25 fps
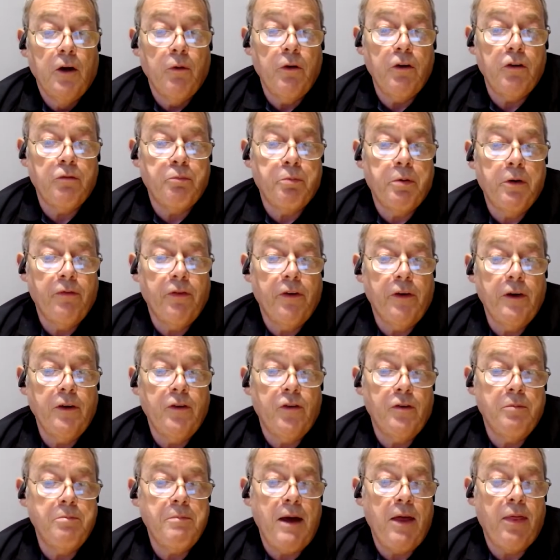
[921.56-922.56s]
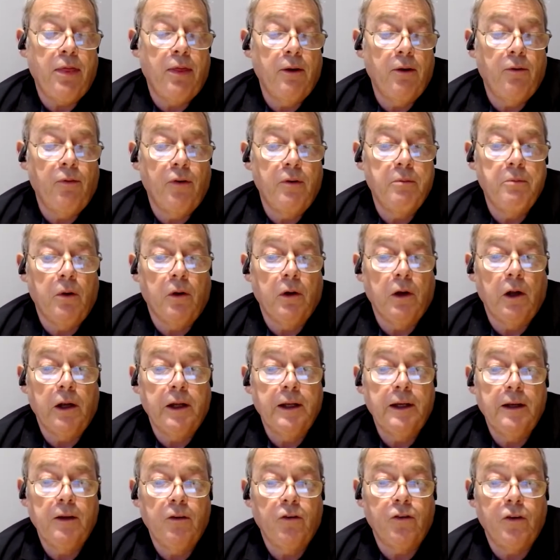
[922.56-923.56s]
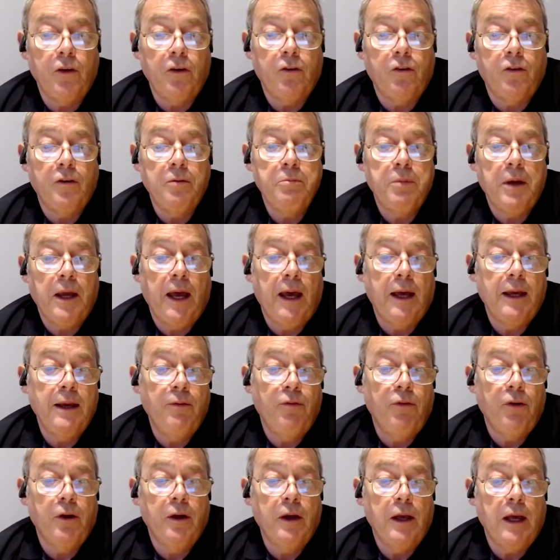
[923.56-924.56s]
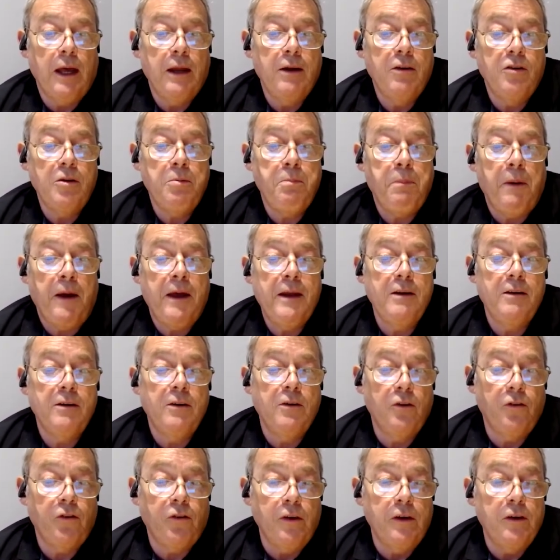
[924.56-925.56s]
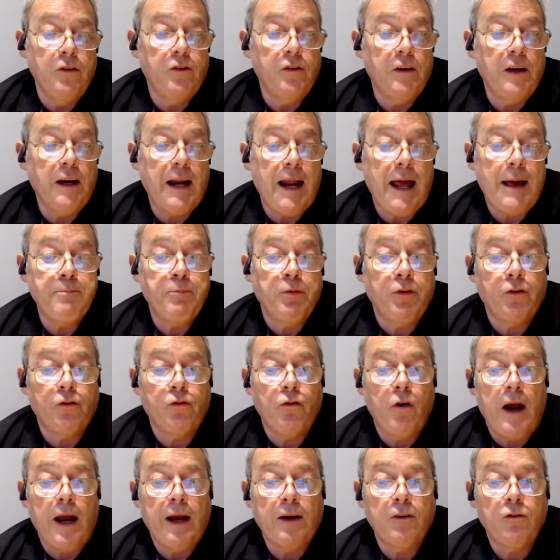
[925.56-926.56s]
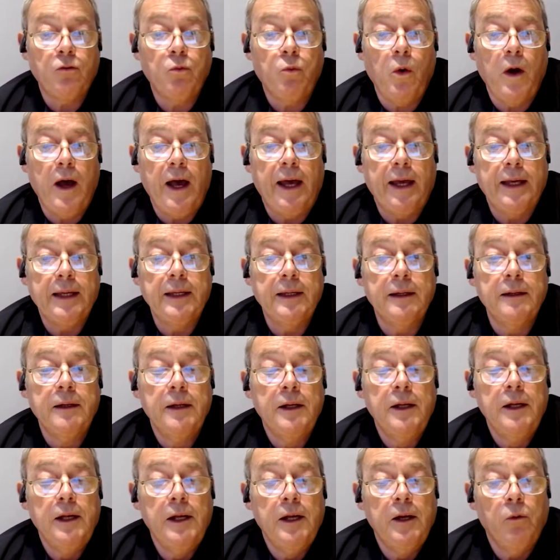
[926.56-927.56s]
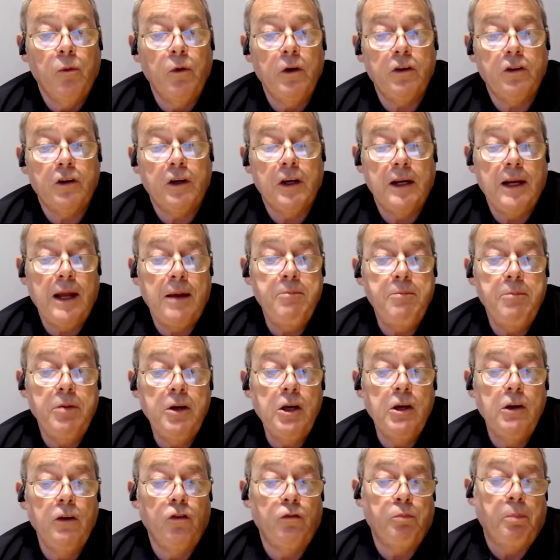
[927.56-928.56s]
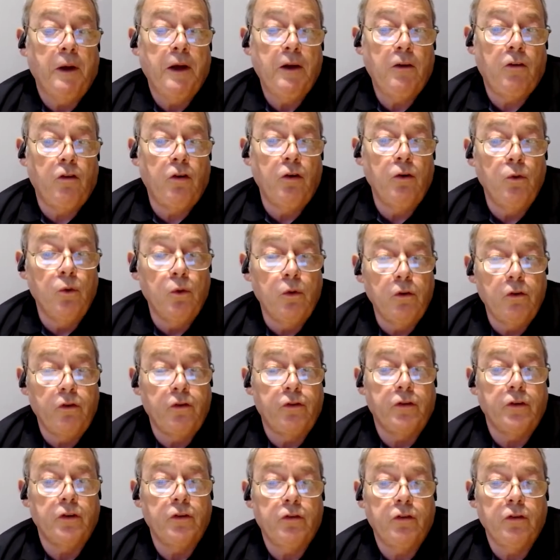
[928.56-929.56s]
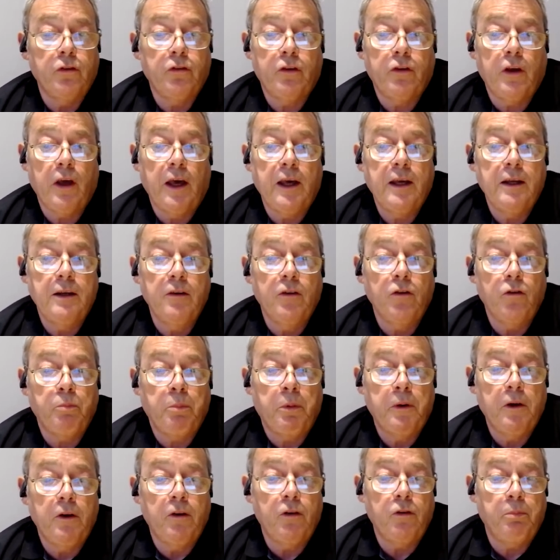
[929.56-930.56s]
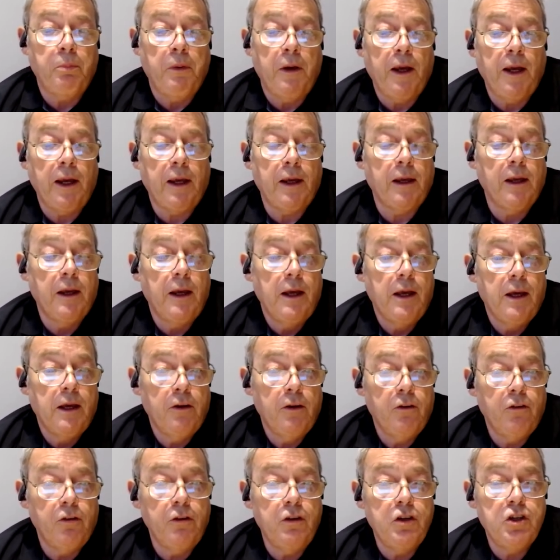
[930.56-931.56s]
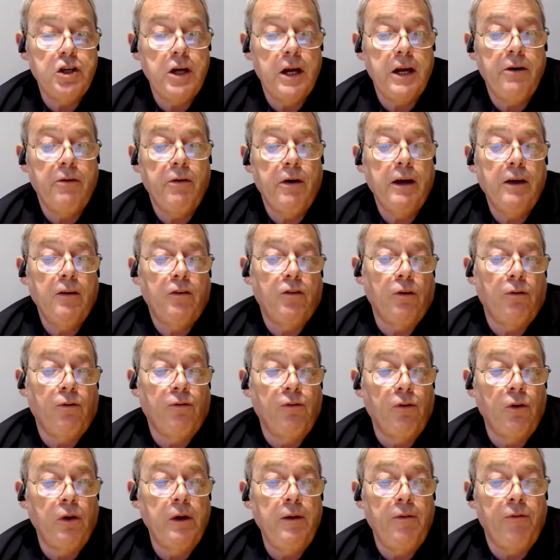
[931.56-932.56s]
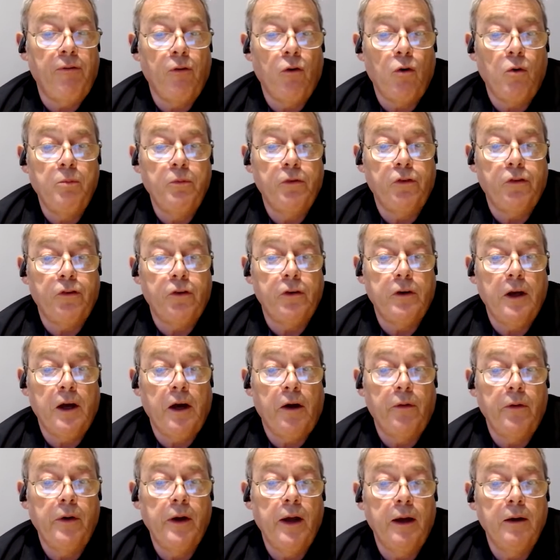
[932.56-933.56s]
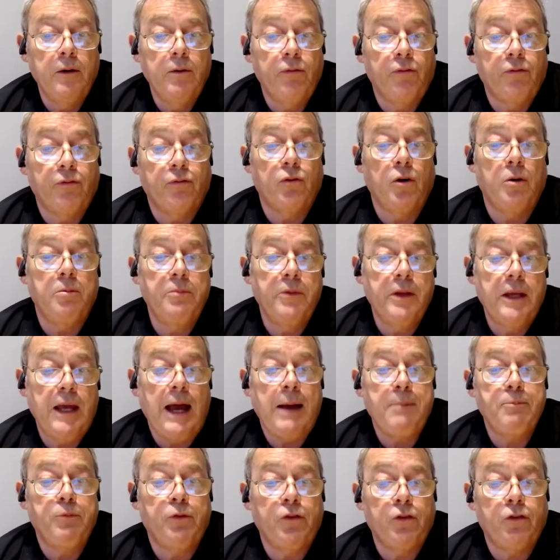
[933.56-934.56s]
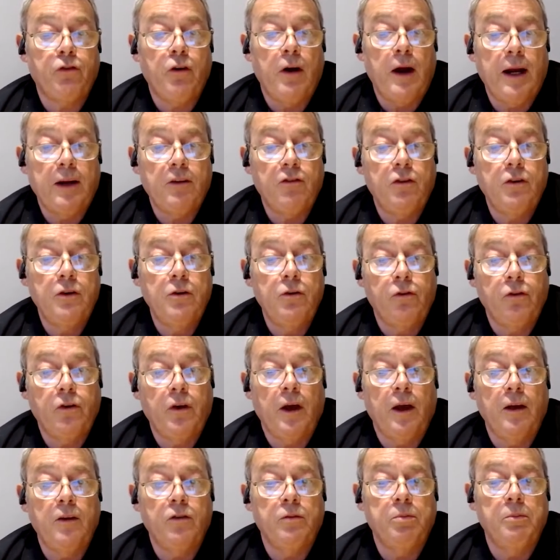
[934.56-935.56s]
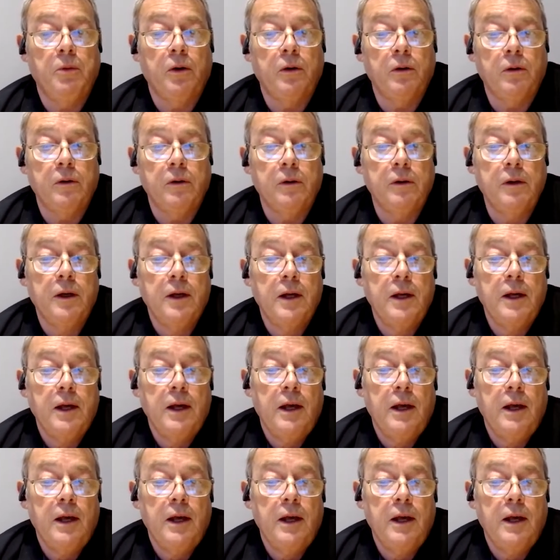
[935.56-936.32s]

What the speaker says: which provides a method for modeling system behavior and dependencies in an abstract way, which can then be used by tools such as Cadence Perspec to generate a fully formed scenario from the abstract use case model,